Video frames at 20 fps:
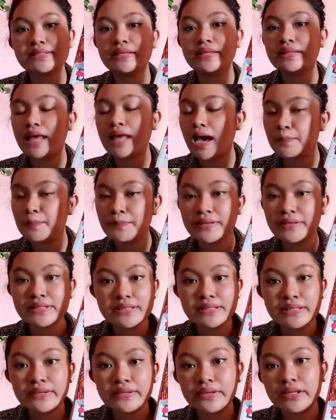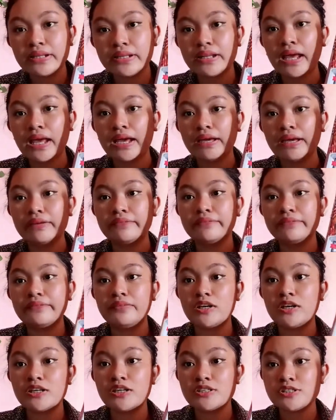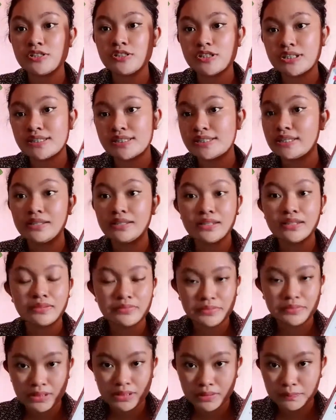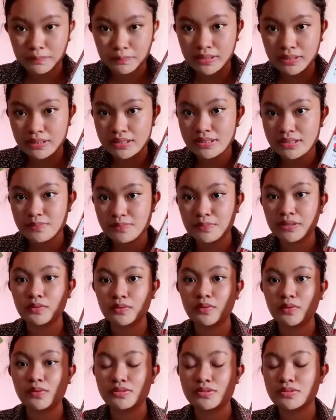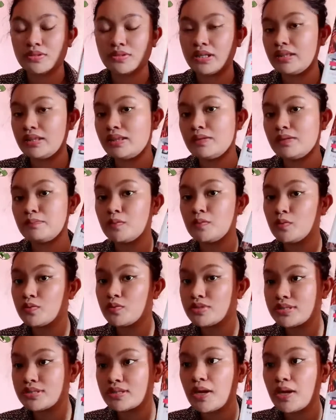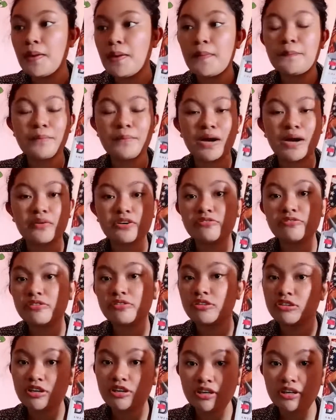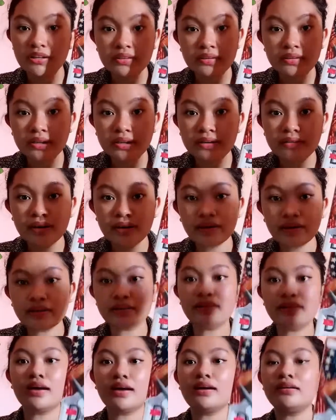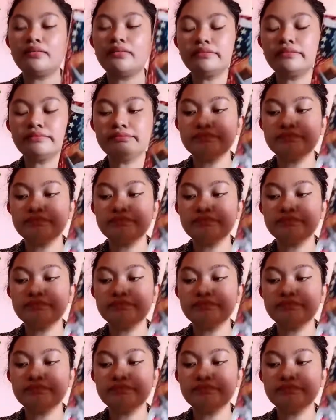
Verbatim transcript: It happens in real life, not just in the Philippines, but also in the most powerful country right now.